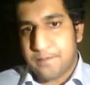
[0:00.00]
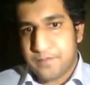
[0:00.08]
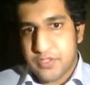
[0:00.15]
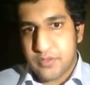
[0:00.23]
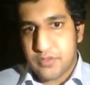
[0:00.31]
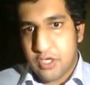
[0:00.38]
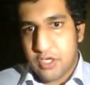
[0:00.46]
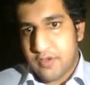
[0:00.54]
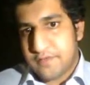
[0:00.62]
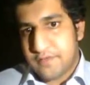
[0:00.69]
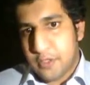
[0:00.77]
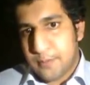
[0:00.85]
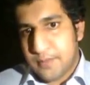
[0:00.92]
so if
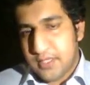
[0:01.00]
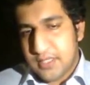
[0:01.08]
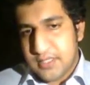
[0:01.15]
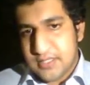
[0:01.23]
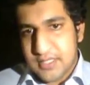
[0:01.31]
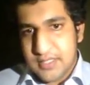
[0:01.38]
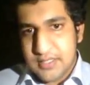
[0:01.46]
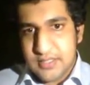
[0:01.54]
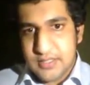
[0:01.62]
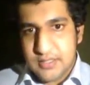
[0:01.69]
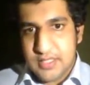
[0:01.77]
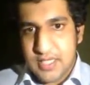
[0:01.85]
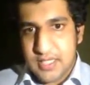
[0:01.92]
the optic disc
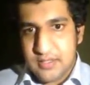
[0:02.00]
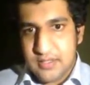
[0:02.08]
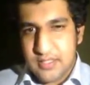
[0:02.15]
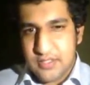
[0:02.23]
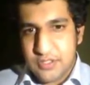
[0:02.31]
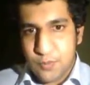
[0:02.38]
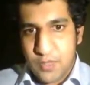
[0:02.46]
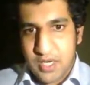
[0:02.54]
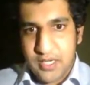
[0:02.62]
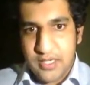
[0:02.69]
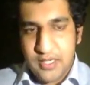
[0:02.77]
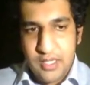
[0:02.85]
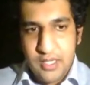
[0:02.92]
is, say, this
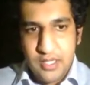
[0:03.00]
wide,